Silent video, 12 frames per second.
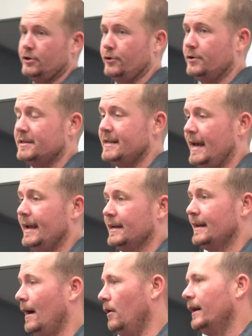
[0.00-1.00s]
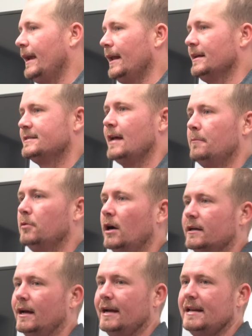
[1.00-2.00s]
So you could take it. Now, again, a snap
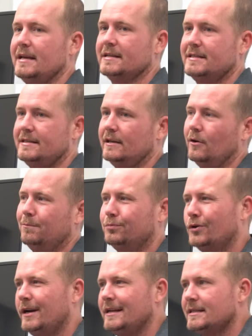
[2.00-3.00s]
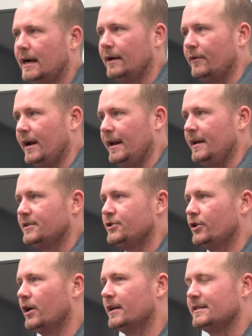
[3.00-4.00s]
lock 90 is still pretty tight radius.
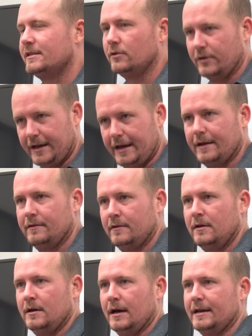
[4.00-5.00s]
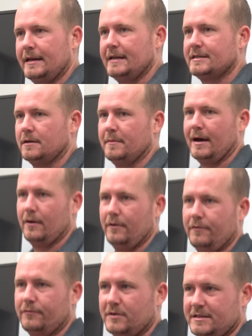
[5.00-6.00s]
You're going to still get a decent amount
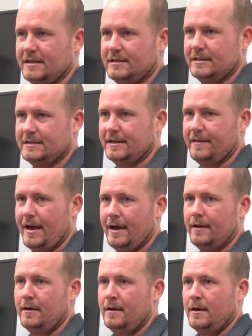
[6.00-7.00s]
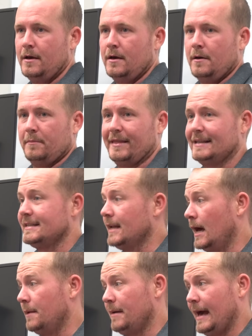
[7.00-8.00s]
of resistance in that, but that's
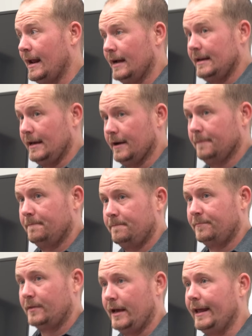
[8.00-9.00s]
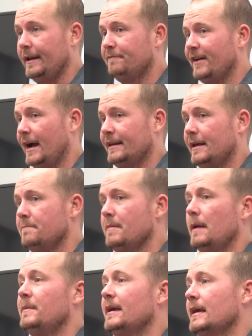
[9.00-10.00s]
not a bad idea. And in fact, it
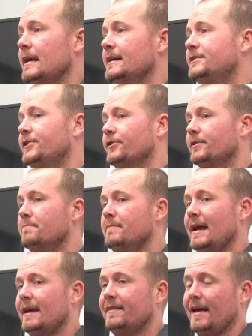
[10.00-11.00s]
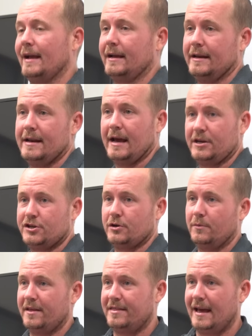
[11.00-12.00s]
may be easier to make that
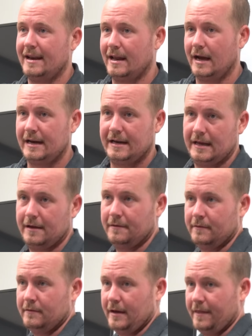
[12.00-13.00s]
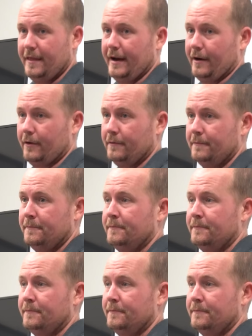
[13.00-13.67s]
connection with that 90 in there,